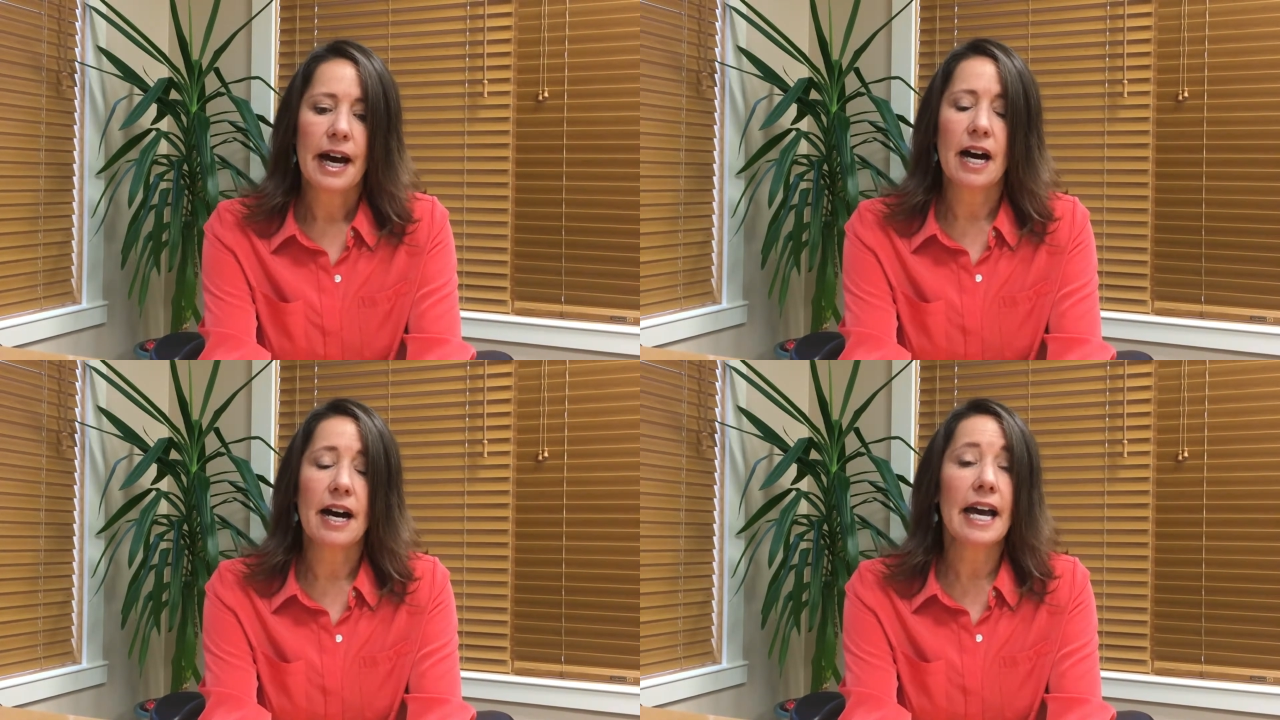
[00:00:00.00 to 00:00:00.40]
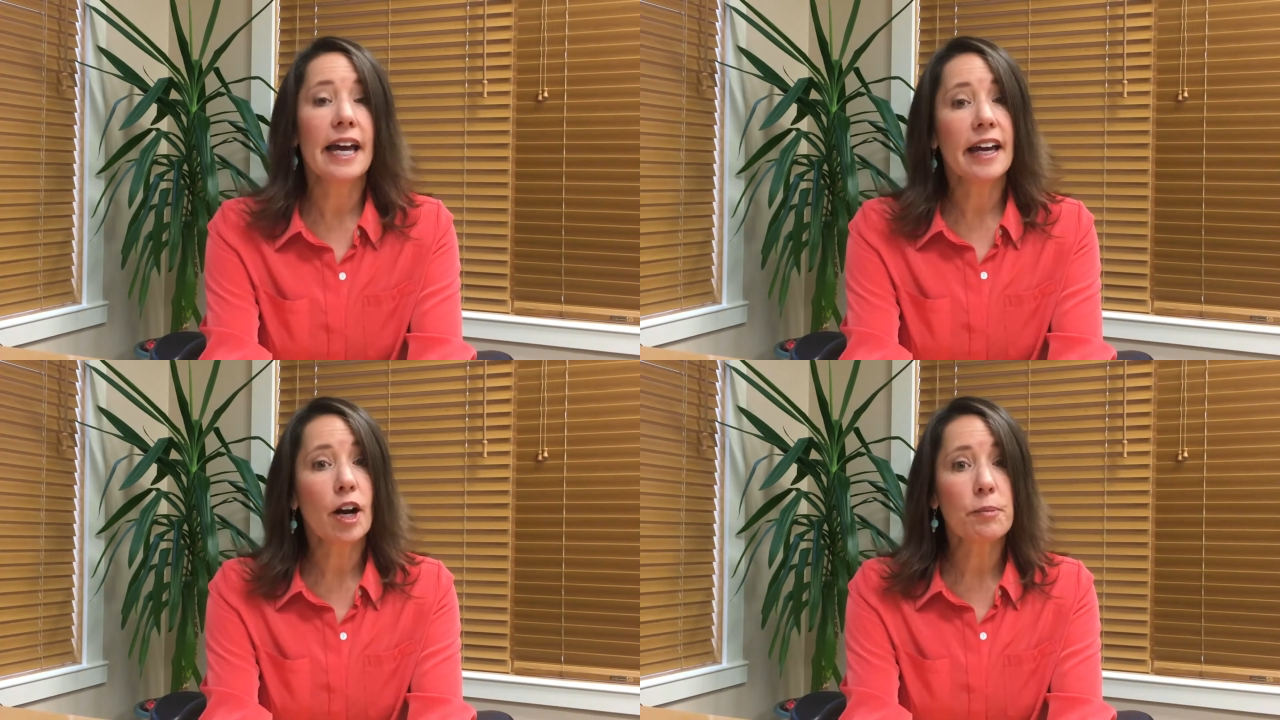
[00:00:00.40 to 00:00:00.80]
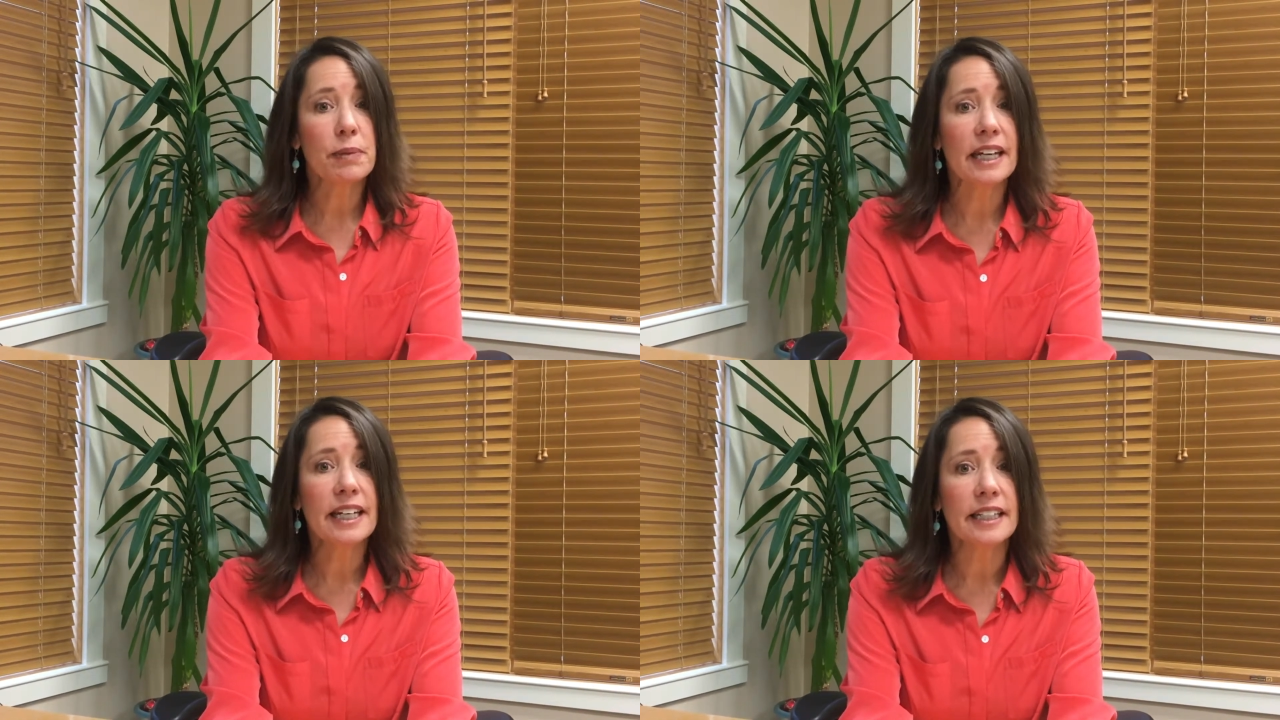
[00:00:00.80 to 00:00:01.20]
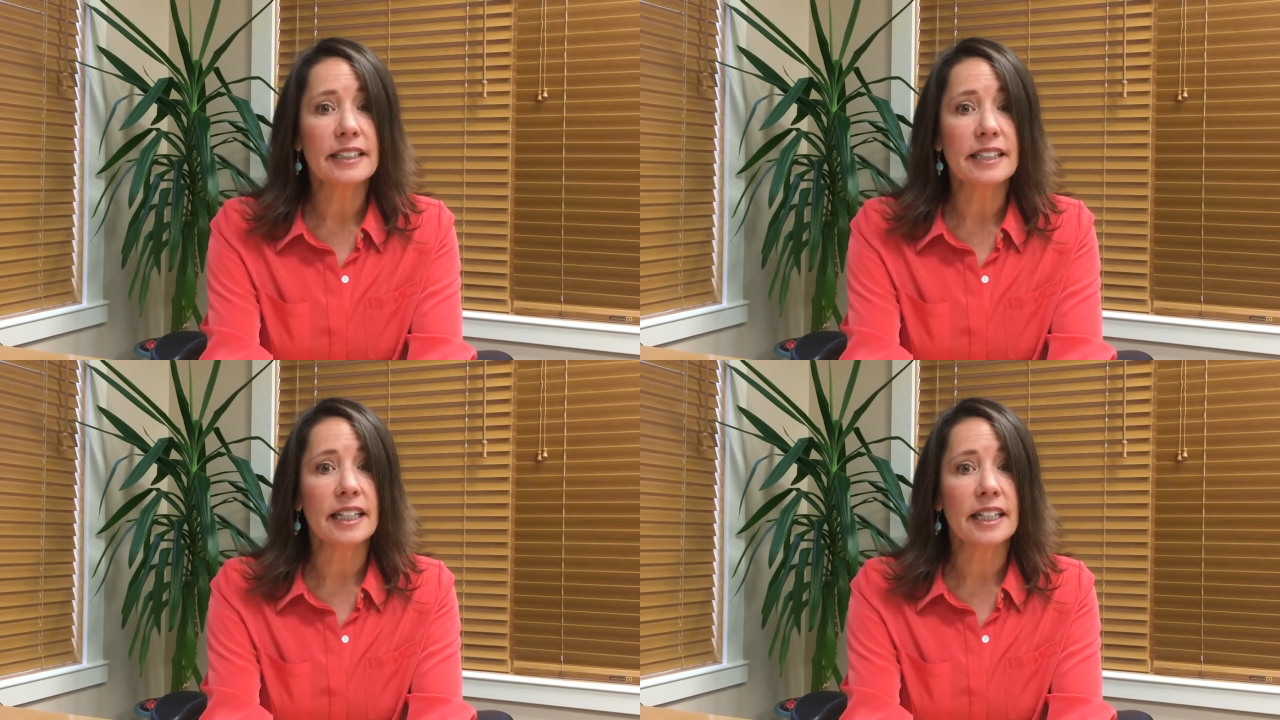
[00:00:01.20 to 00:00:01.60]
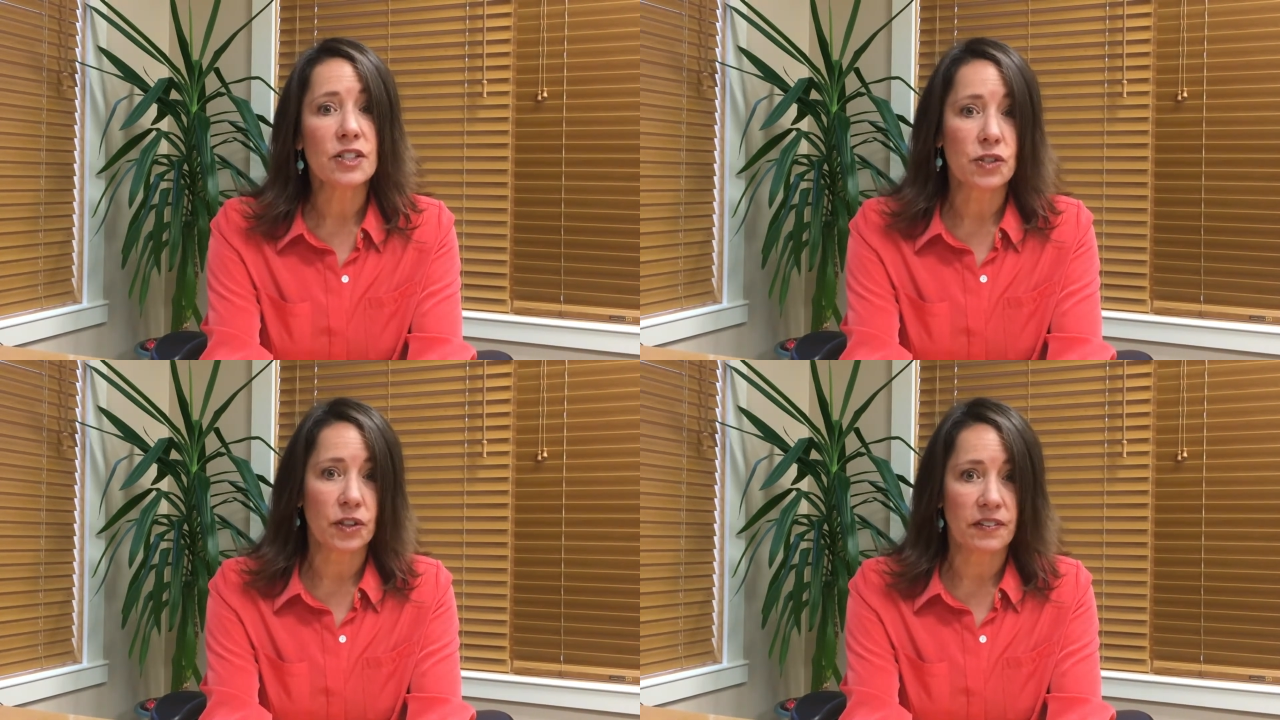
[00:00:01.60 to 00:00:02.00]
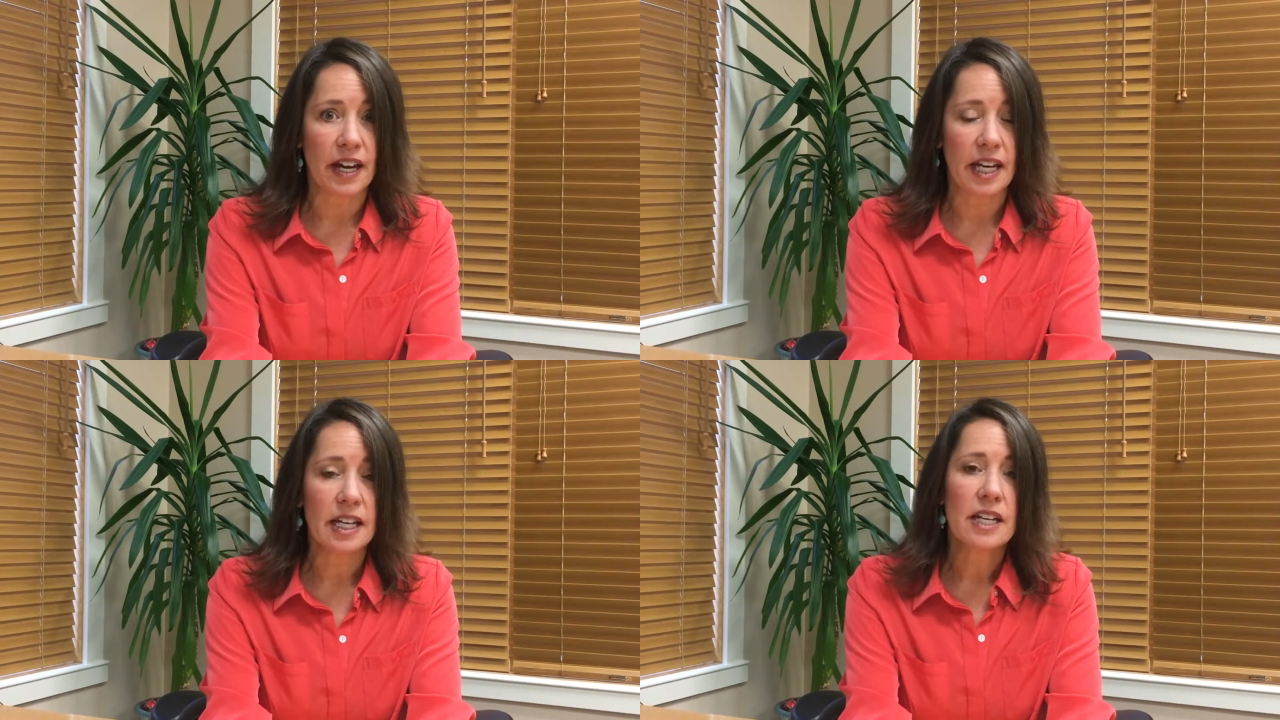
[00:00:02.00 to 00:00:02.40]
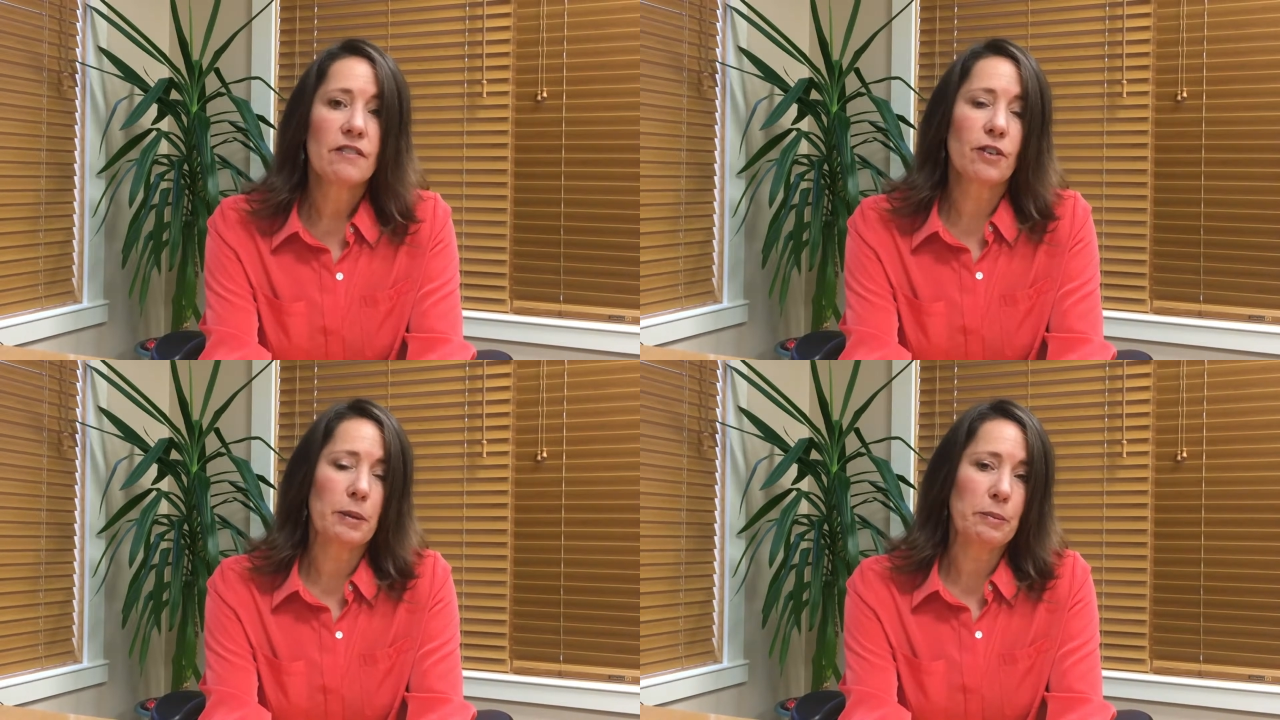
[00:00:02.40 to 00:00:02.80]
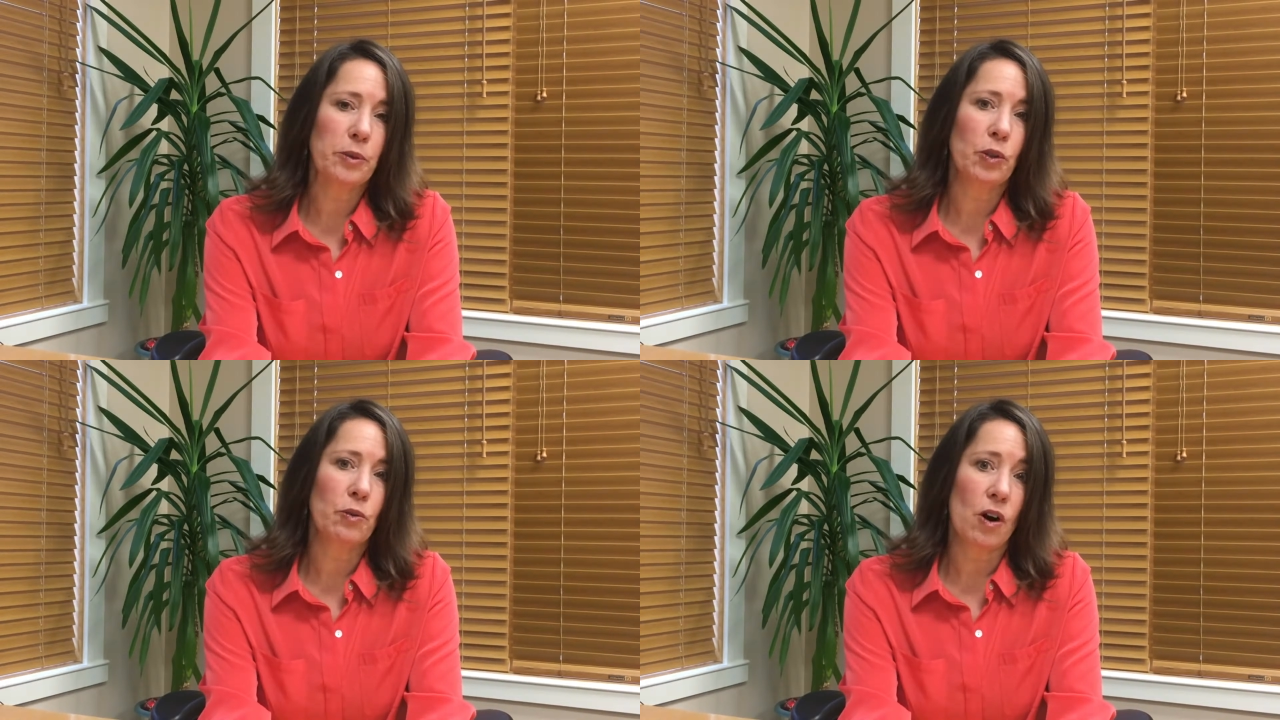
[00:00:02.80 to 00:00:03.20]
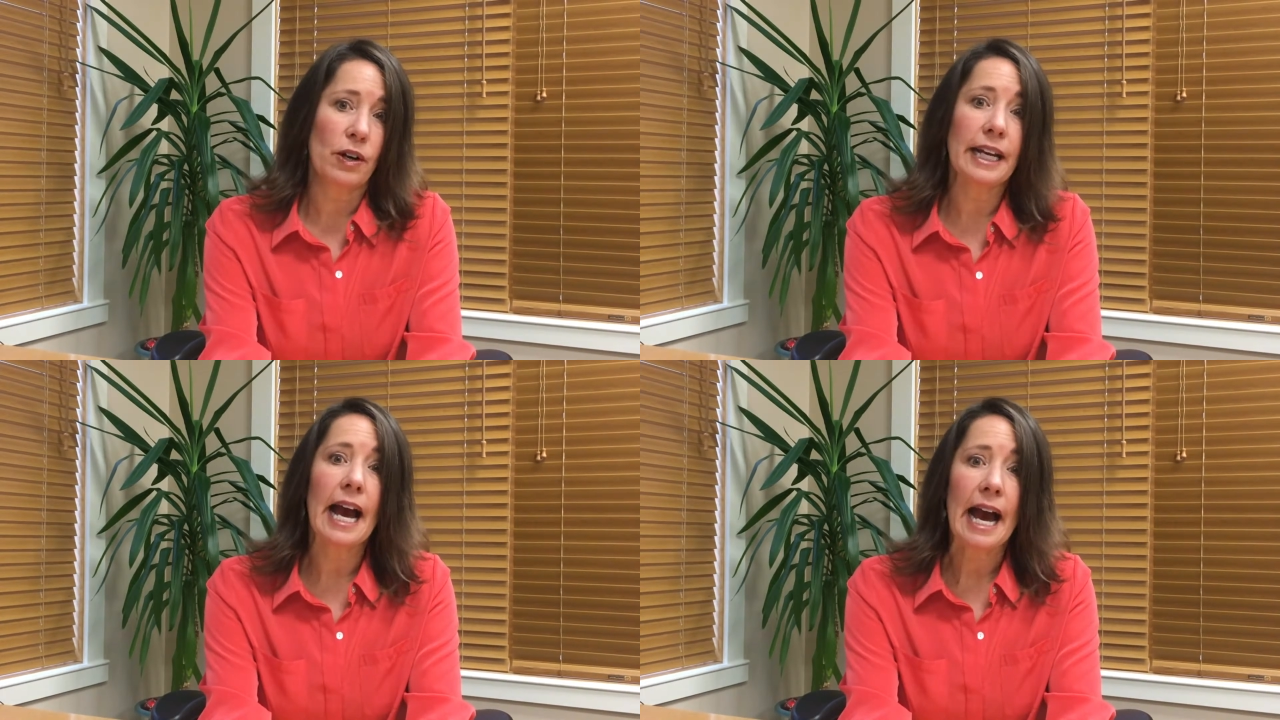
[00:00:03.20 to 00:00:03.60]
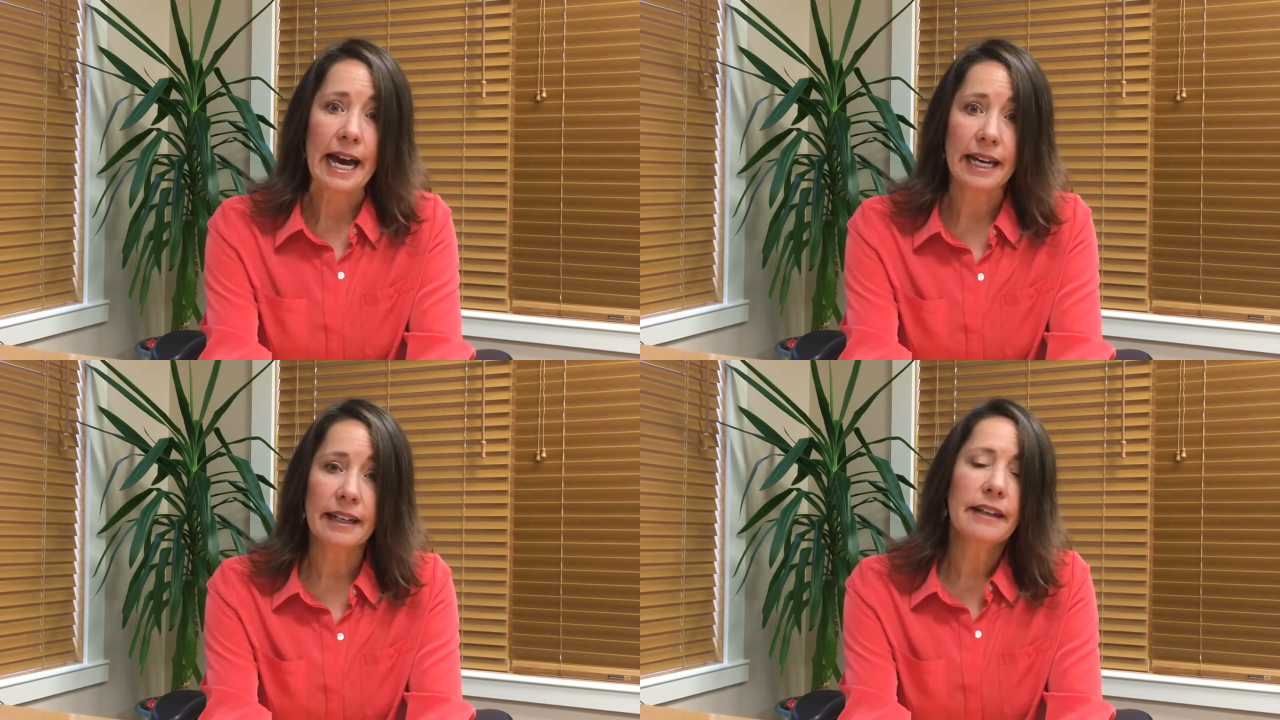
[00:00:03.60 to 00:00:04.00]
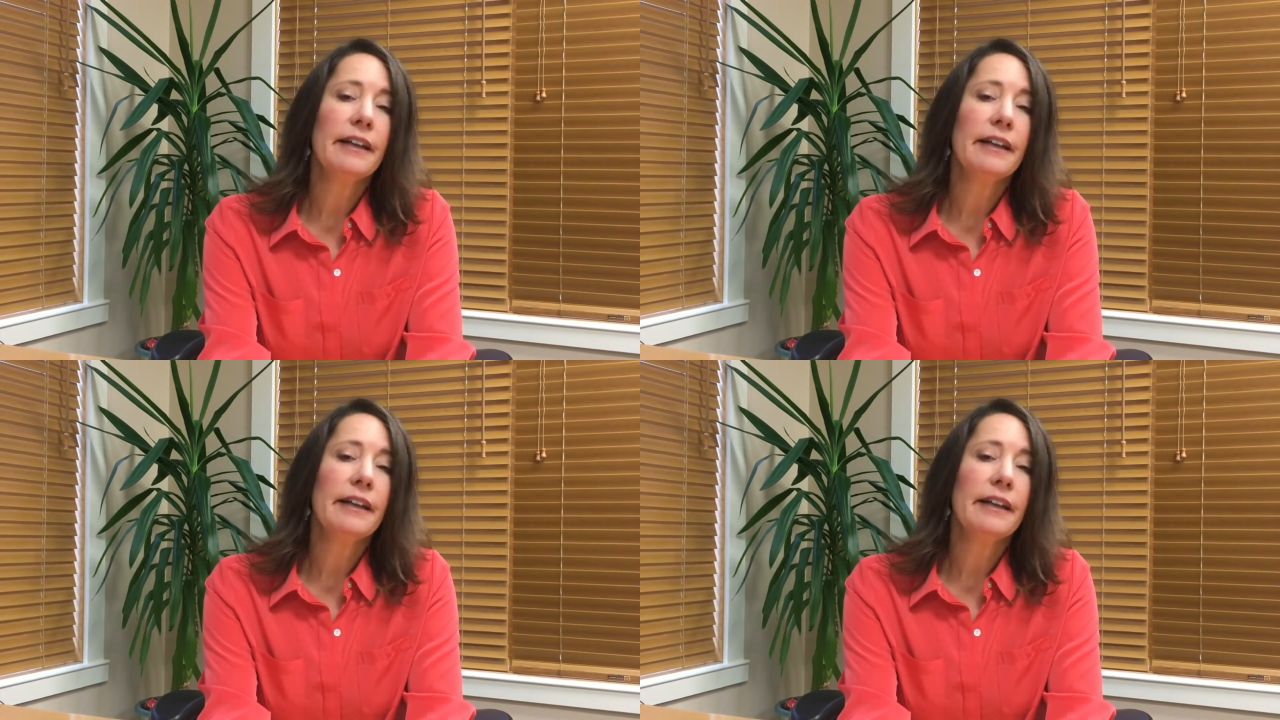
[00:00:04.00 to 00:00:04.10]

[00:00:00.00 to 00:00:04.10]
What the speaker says: AARP did a survey for people who already had